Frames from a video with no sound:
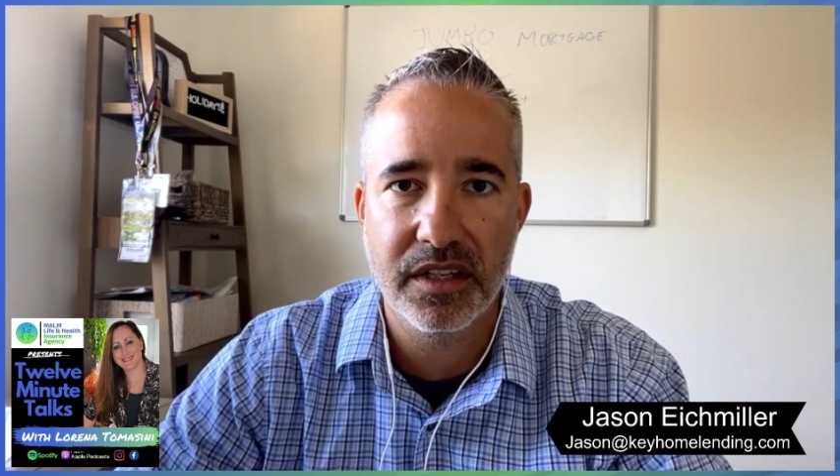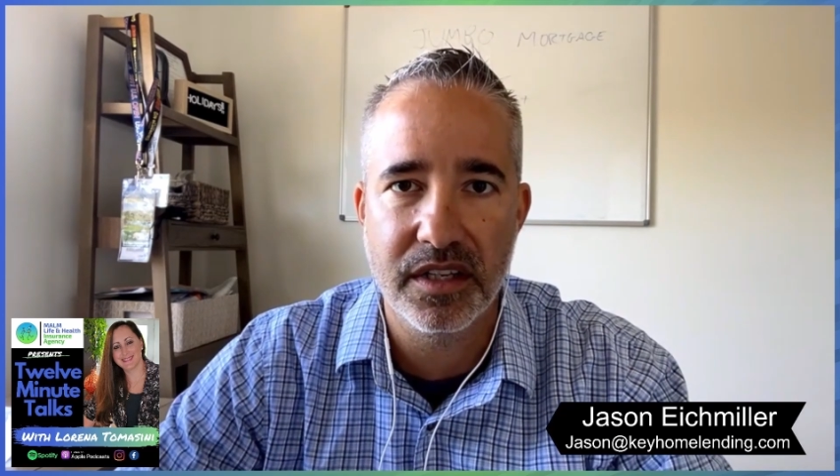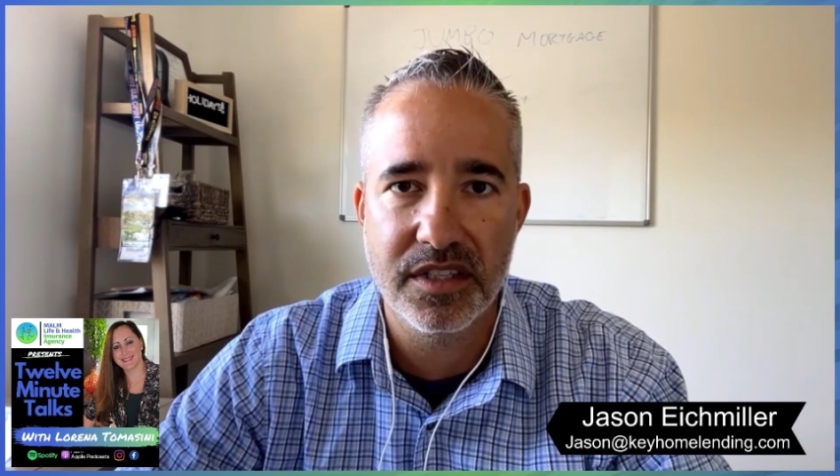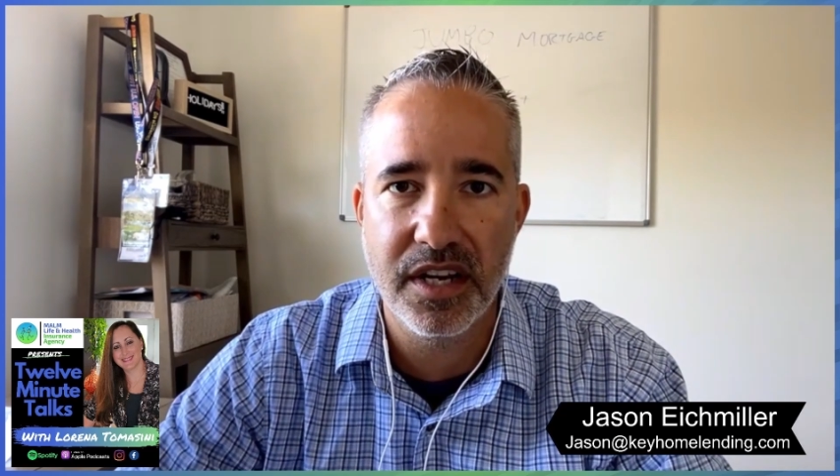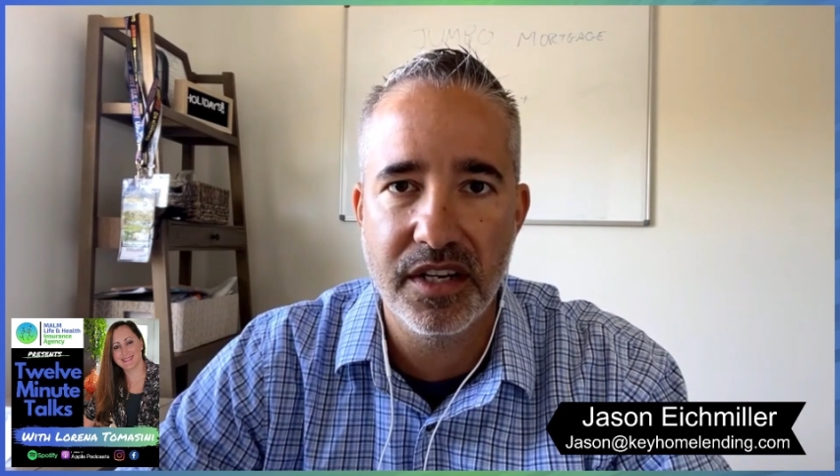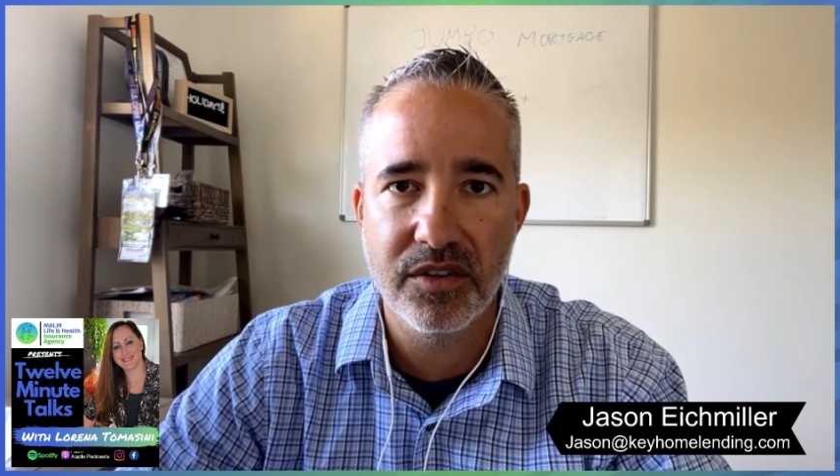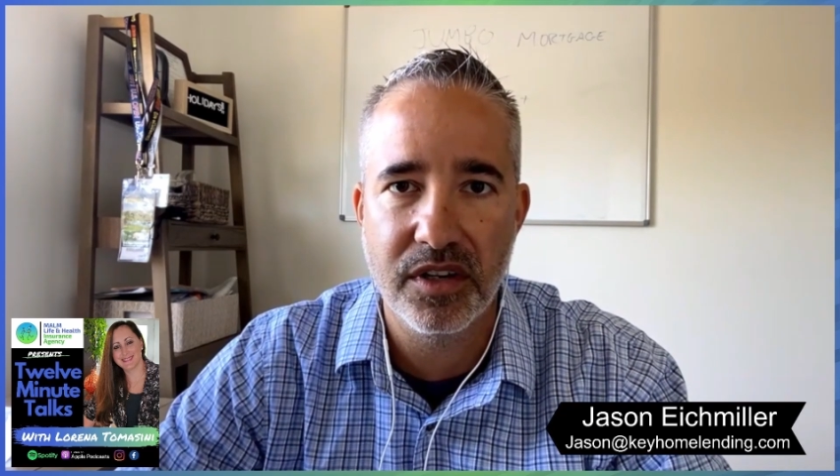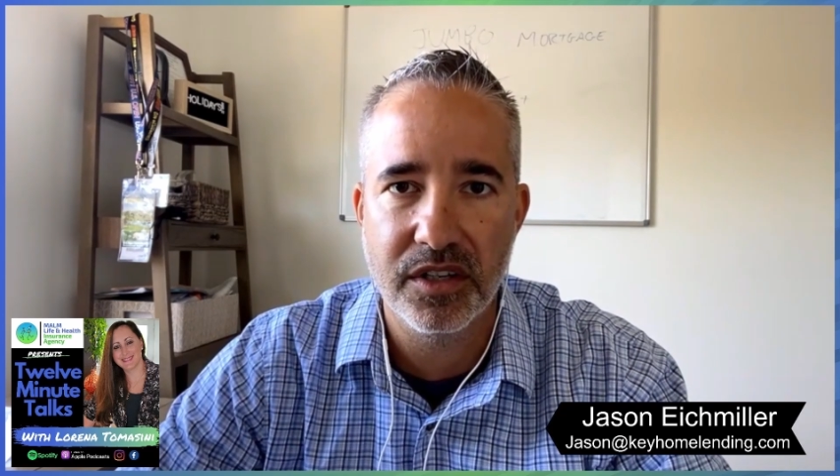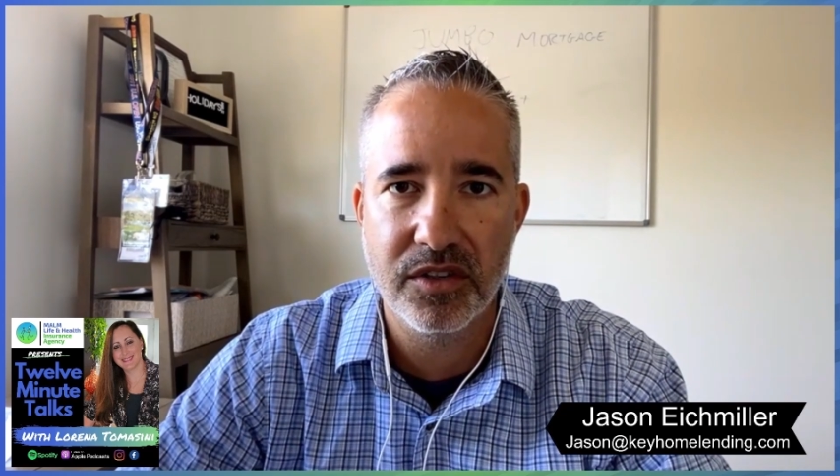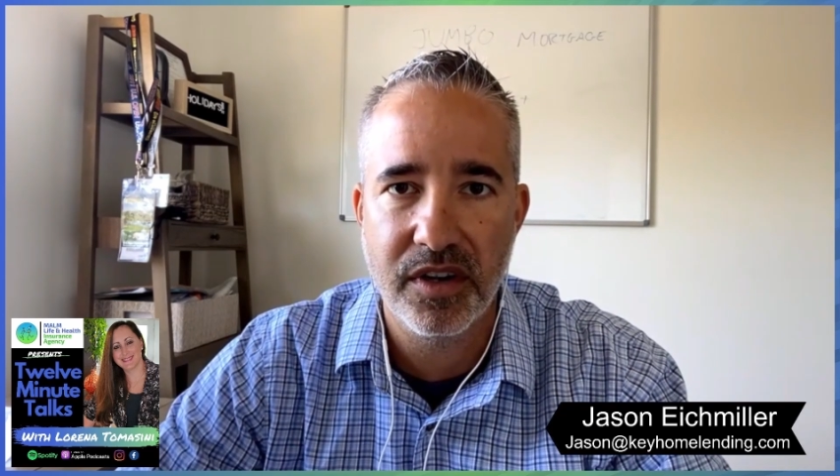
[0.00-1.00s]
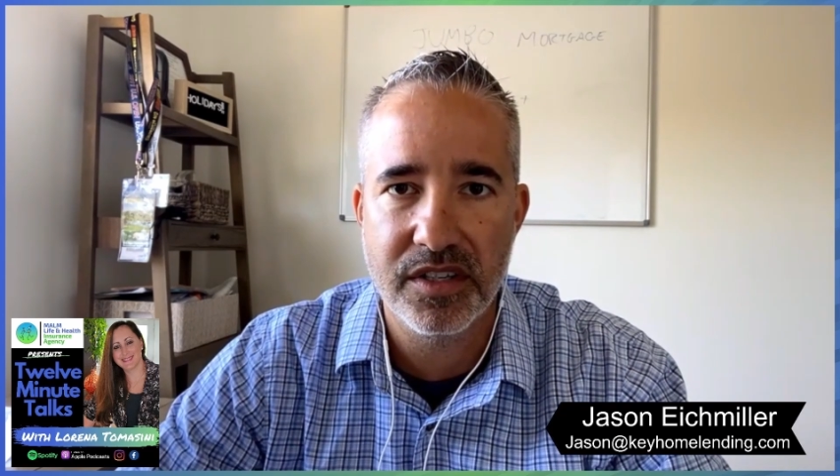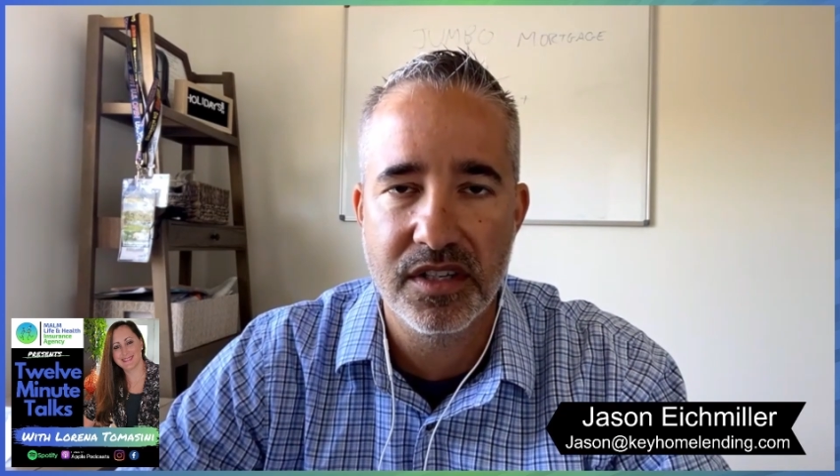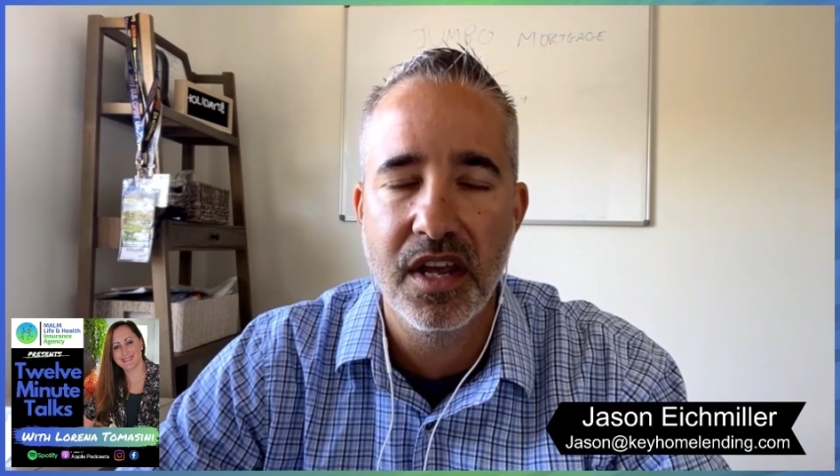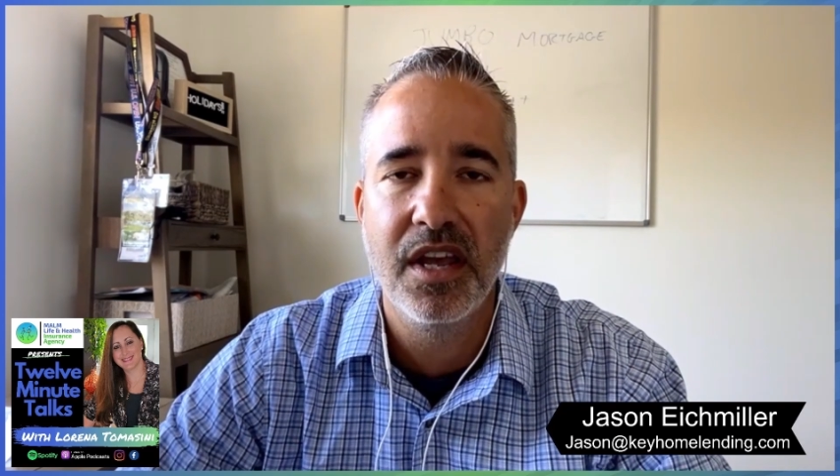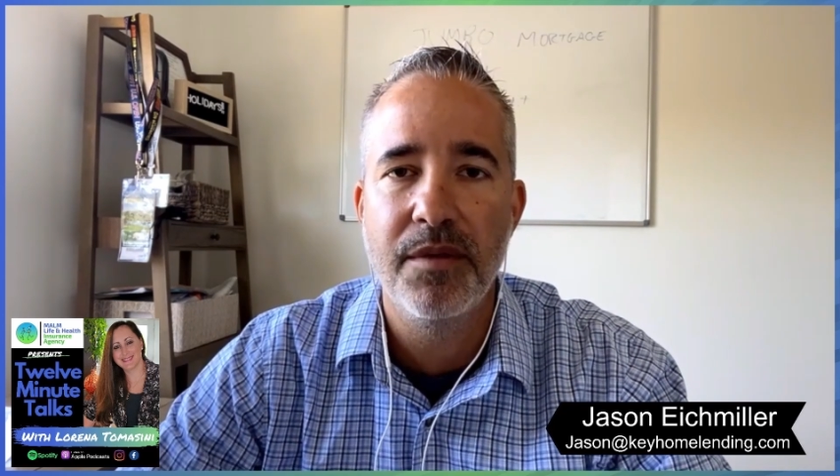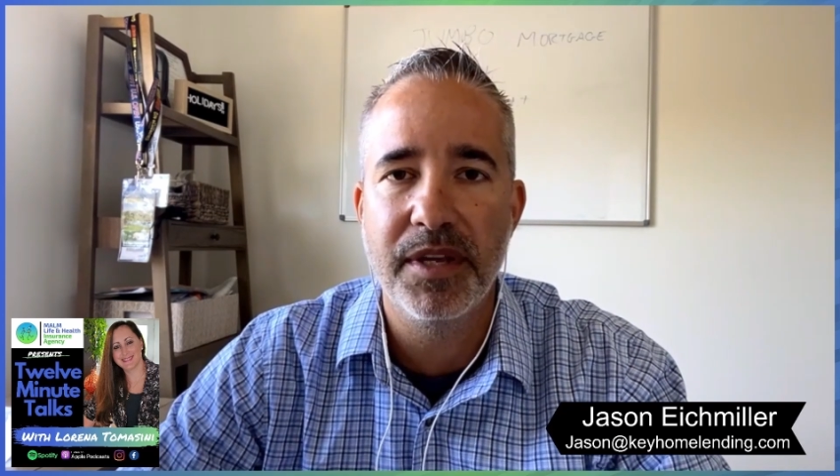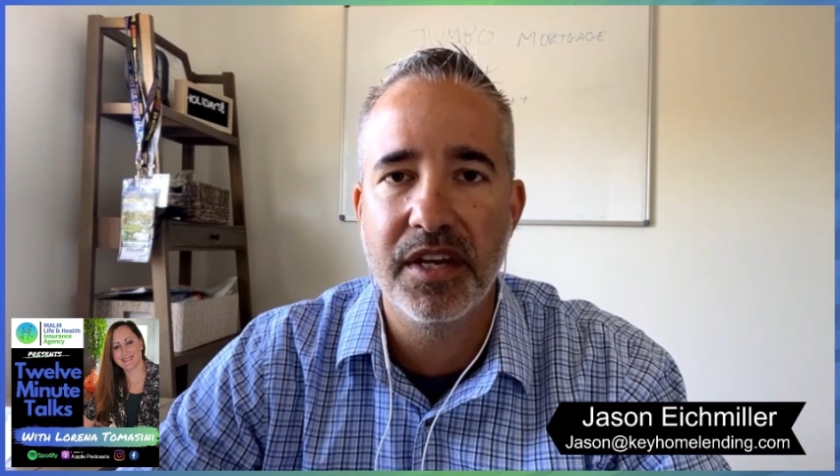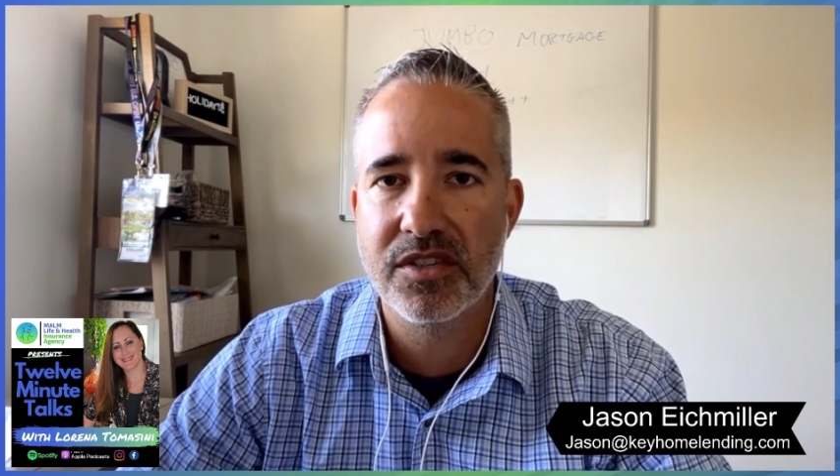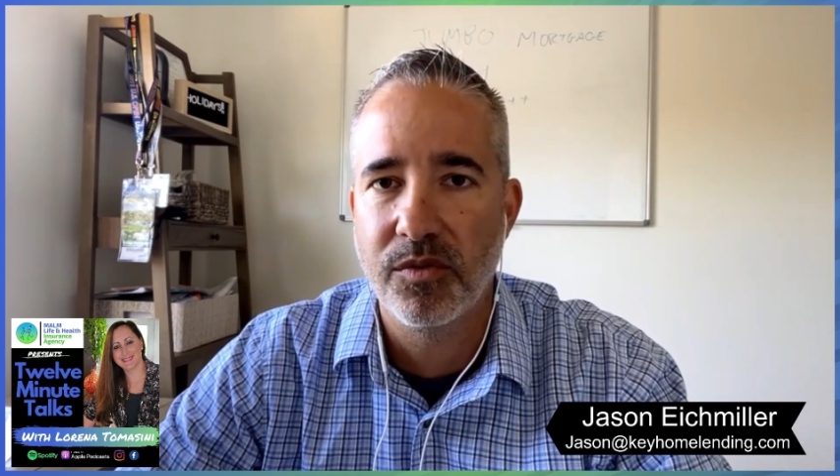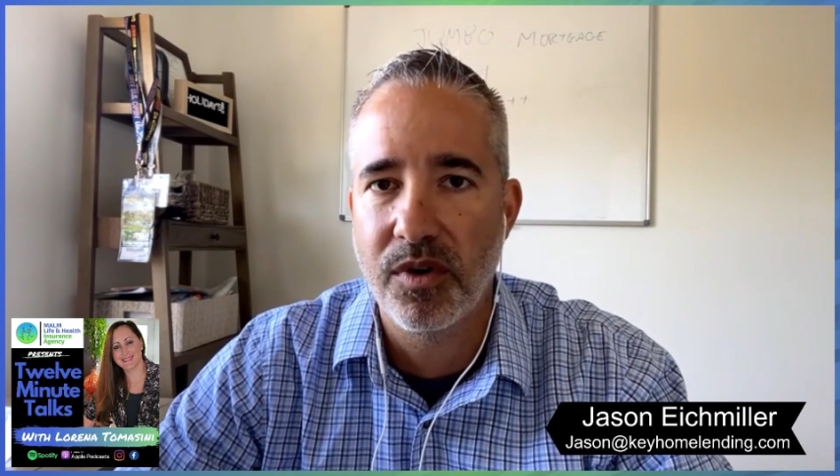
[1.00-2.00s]
continue to increase
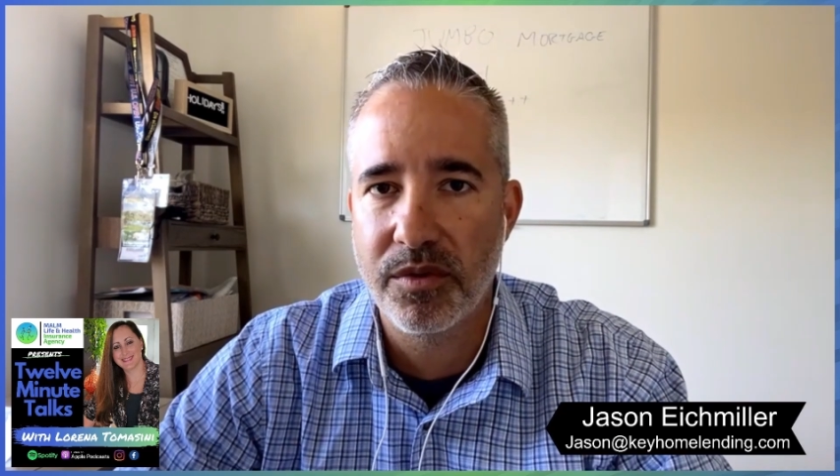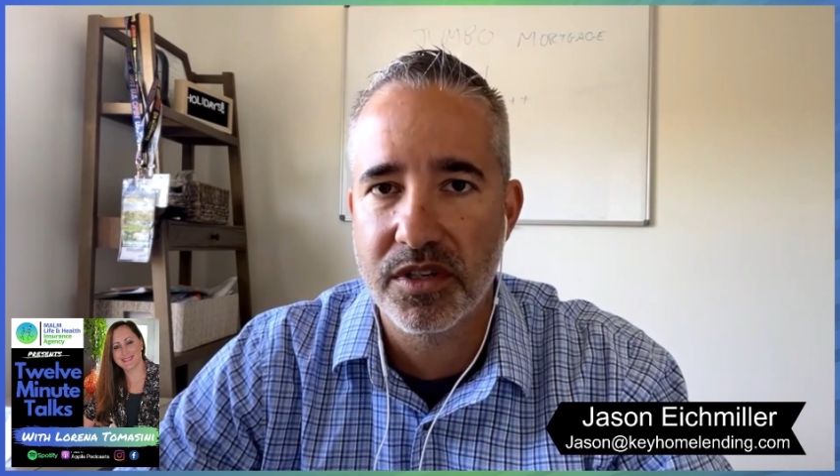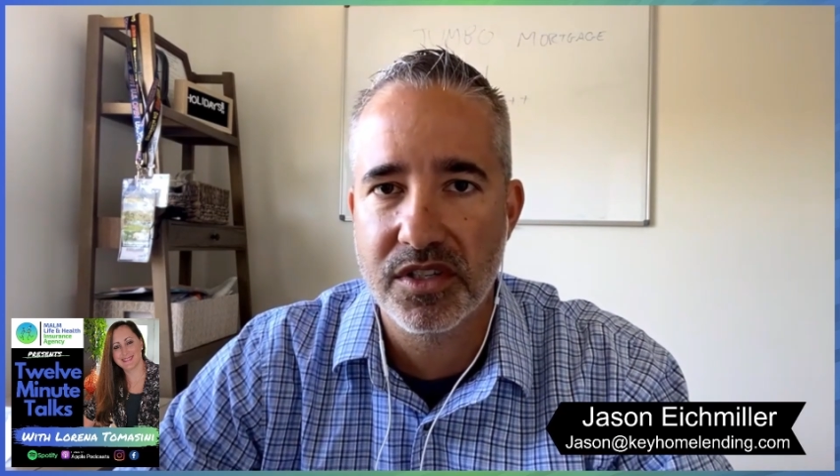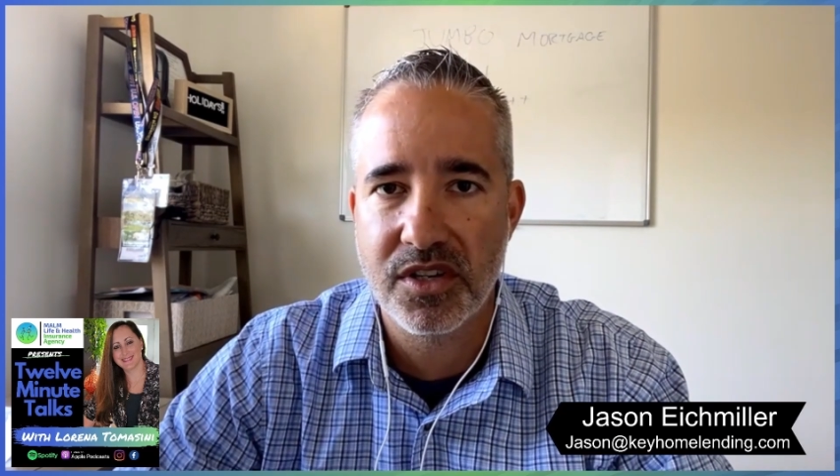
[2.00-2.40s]
because of what we're just